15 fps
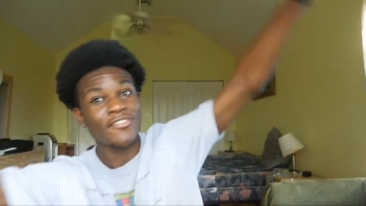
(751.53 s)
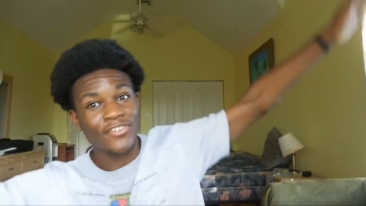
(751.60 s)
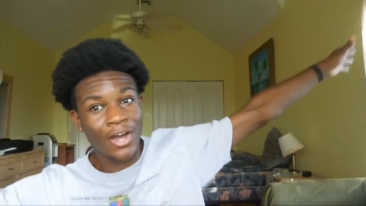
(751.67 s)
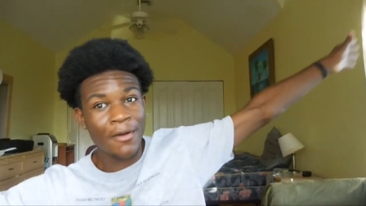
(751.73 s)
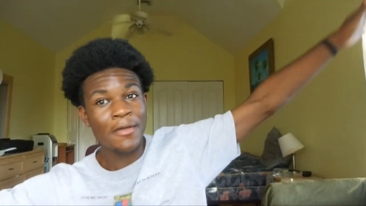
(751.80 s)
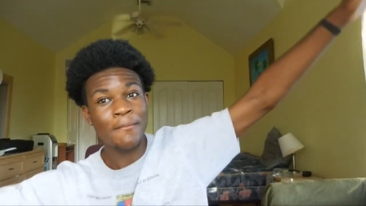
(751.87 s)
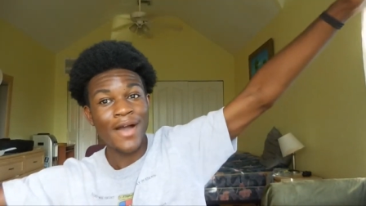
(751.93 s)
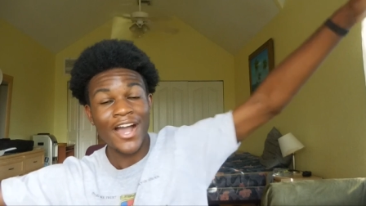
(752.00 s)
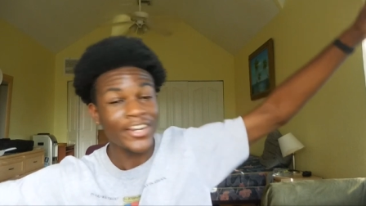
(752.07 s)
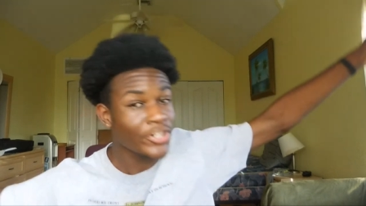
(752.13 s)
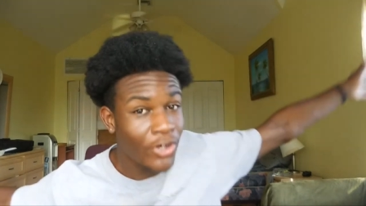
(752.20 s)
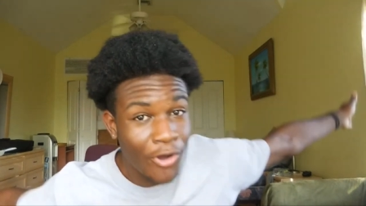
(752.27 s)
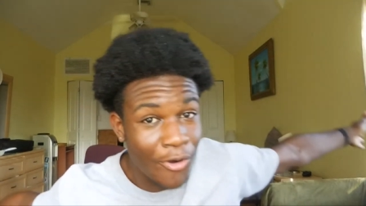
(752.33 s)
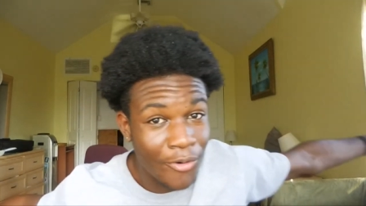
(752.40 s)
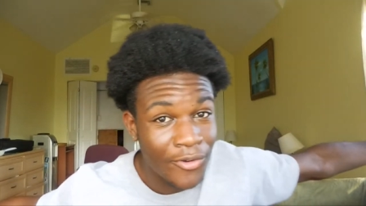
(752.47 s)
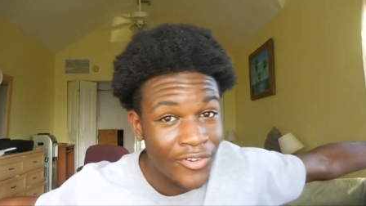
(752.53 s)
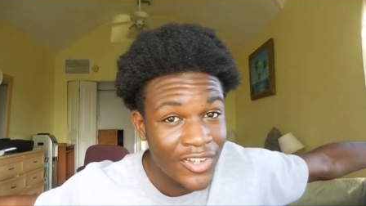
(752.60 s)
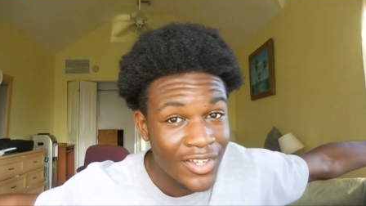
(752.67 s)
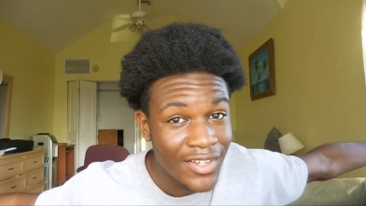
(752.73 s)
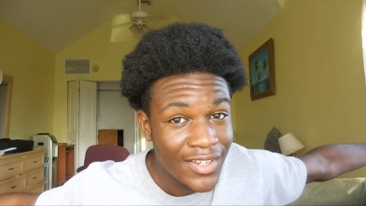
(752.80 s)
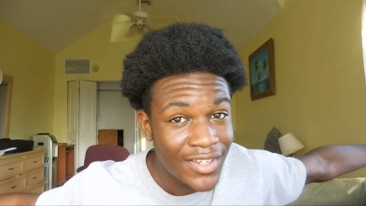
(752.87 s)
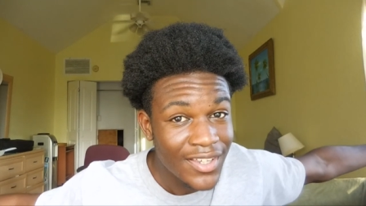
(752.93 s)
of comment back. No,
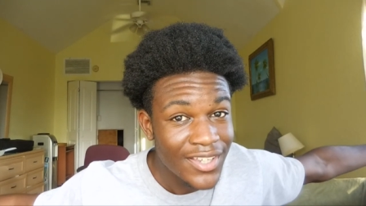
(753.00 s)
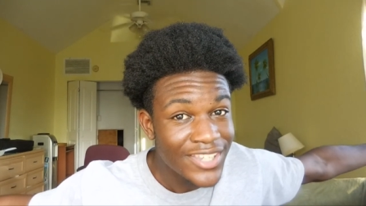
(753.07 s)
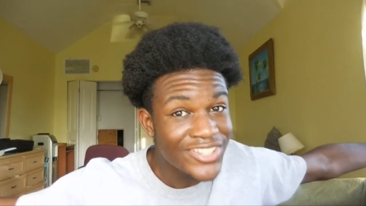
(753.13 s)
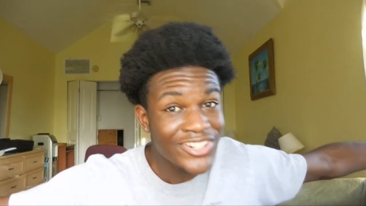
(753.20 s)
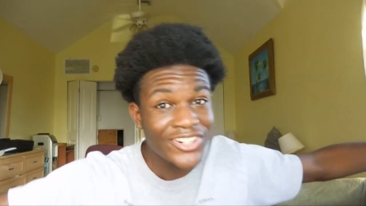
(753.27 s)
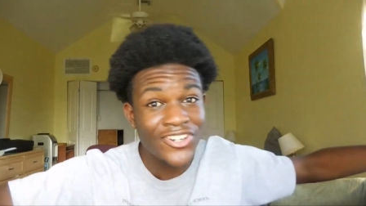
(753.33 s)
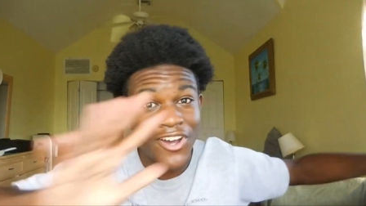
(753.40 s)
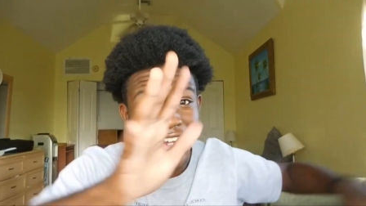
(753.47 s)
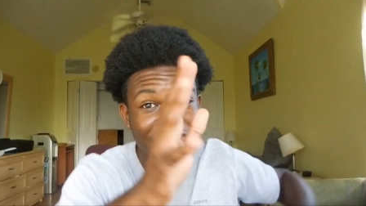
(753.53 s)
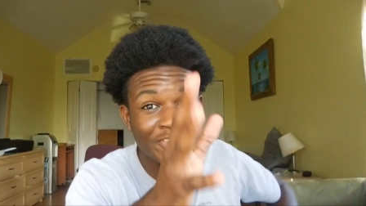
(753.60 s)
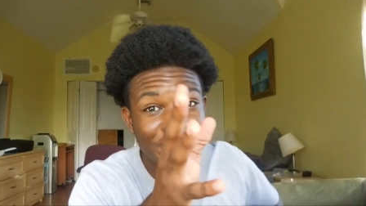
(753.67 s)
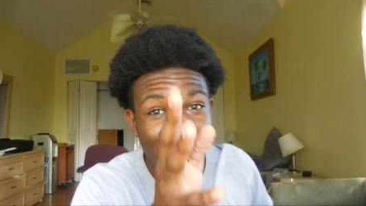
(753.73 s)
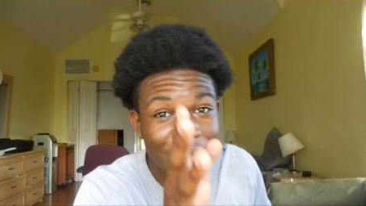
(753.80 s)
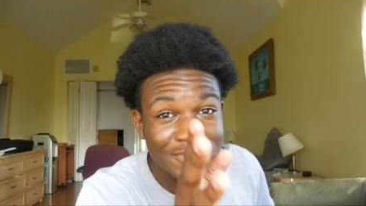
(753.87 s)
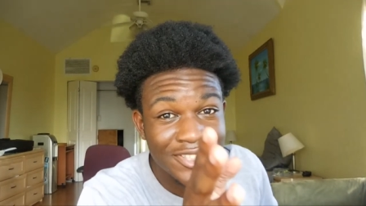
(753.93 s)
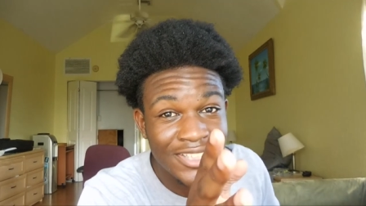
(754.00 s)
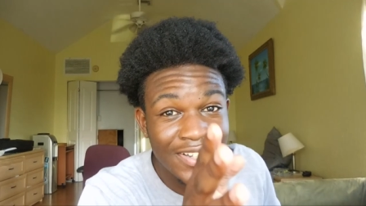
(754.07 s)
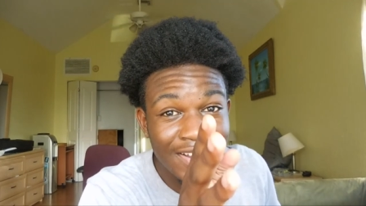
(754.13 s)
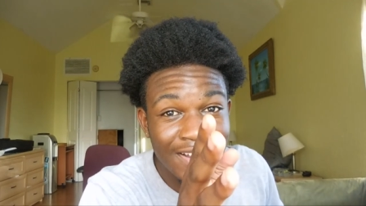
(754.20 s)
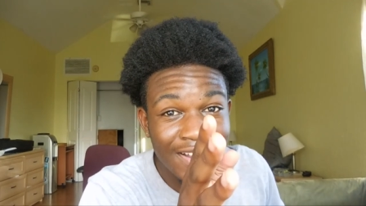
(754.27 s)
you're not cute.